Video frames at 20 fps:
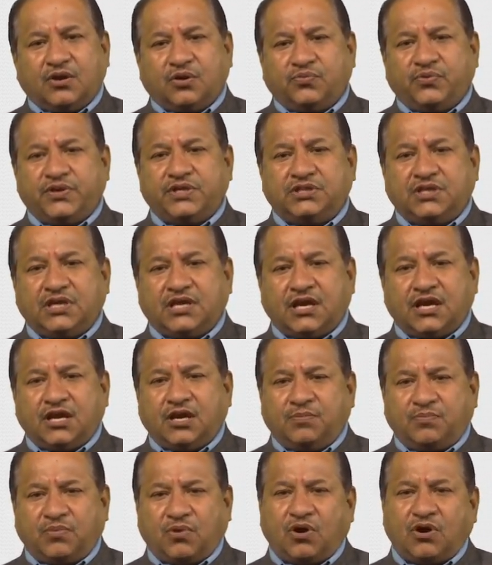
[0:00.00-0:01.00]
with the
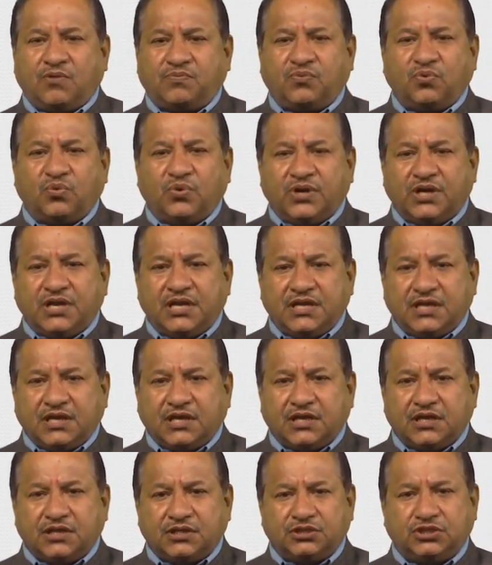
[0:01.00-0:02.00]
help of only
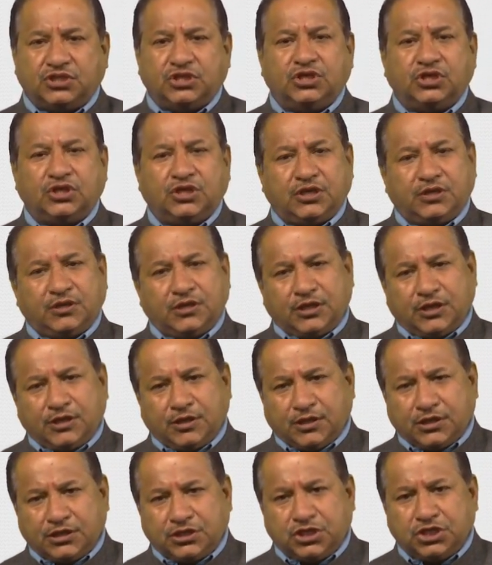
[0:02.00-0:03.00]
the
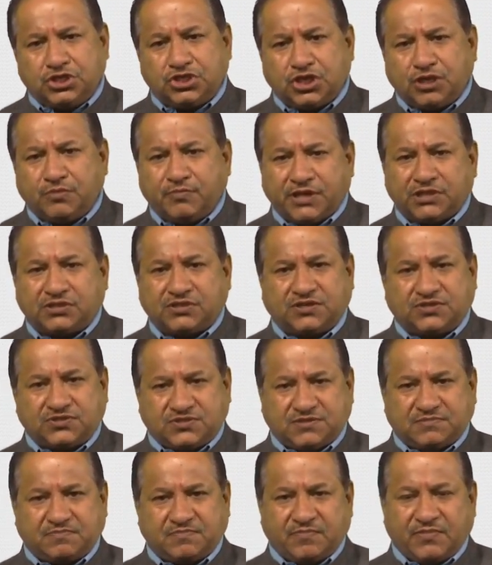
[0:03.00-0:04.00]
teaching
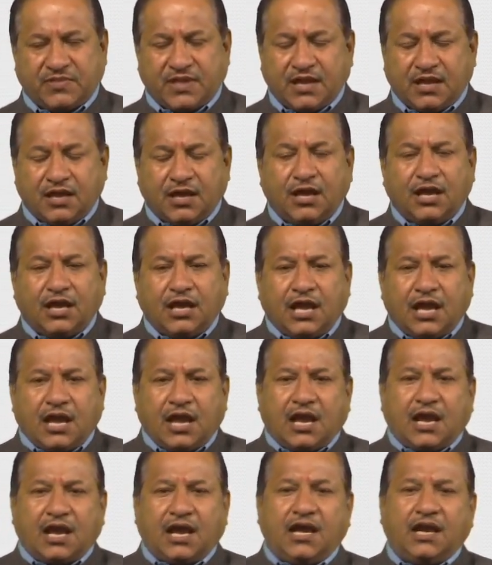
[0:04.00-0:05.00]
methods.
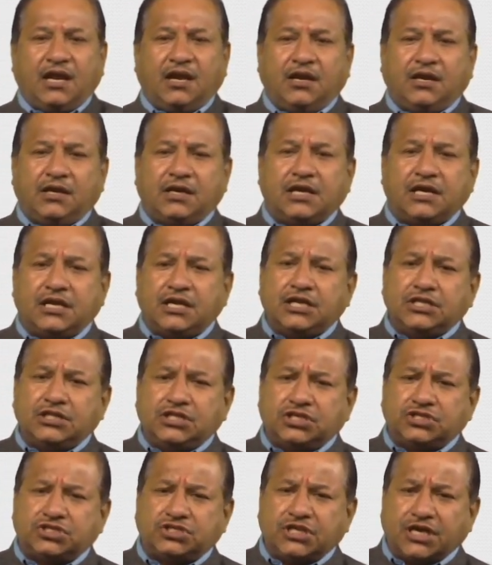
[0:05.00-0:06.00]
And in
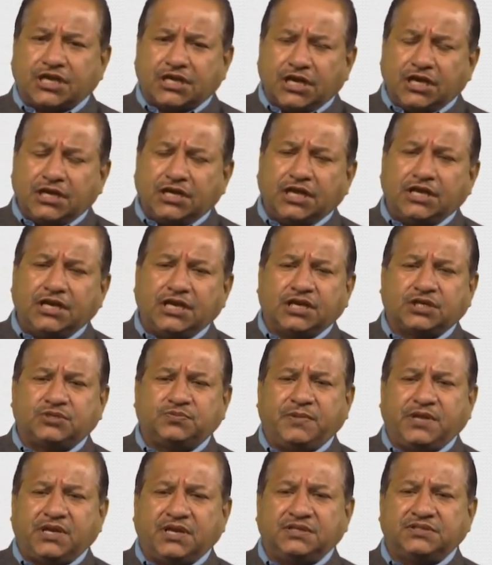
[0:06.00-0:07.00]
the secondary
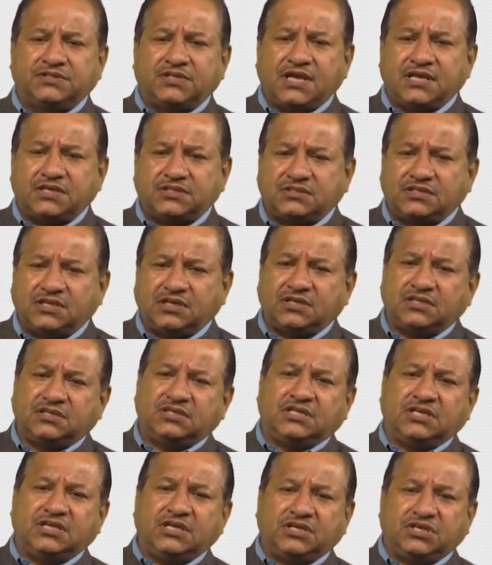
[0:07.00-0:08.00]
experiences,
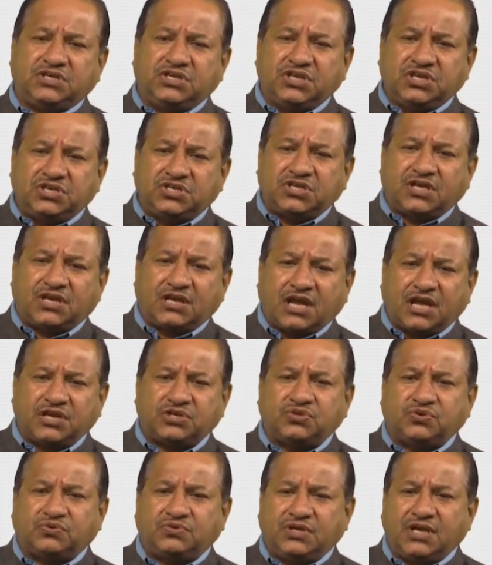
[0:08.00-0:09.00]
the teacher has
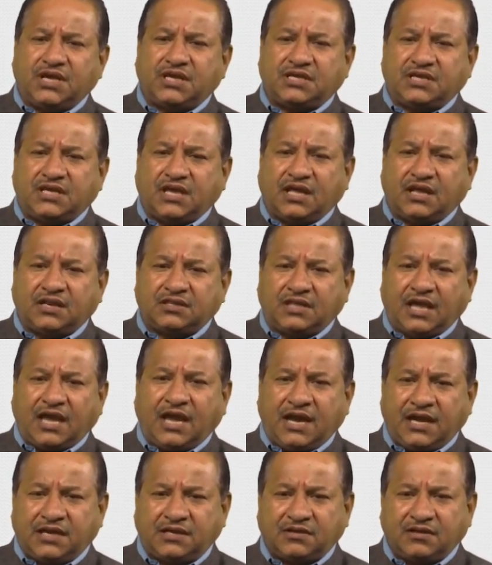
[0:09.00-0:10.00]
to take care
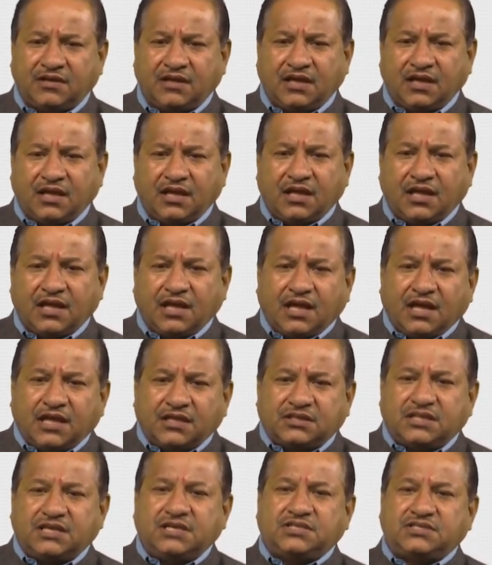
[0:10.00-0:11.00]
that
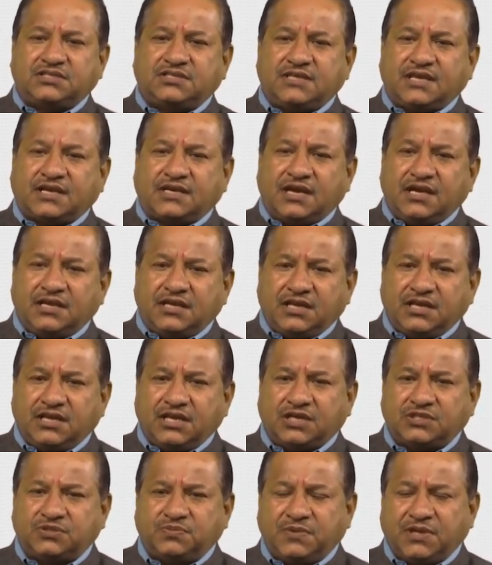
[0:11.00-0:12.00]
the secondary
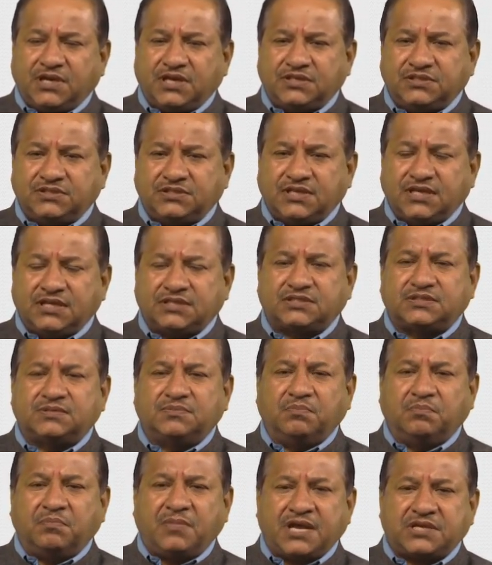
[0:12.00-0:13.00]
experiences
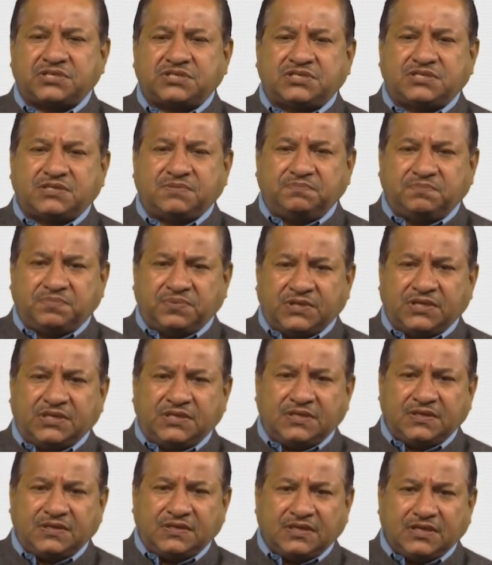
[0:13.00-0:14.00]
must
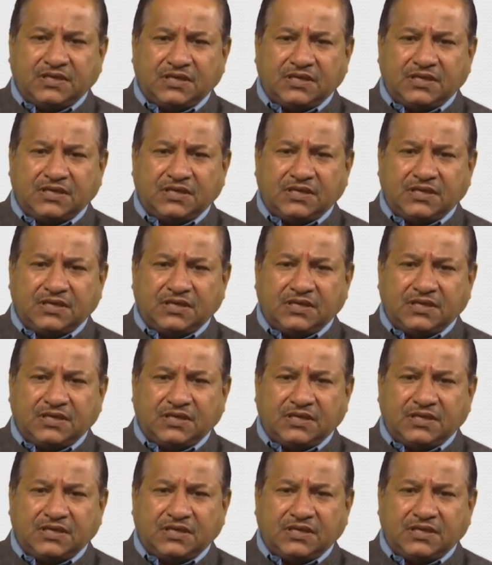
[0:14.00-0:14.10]
be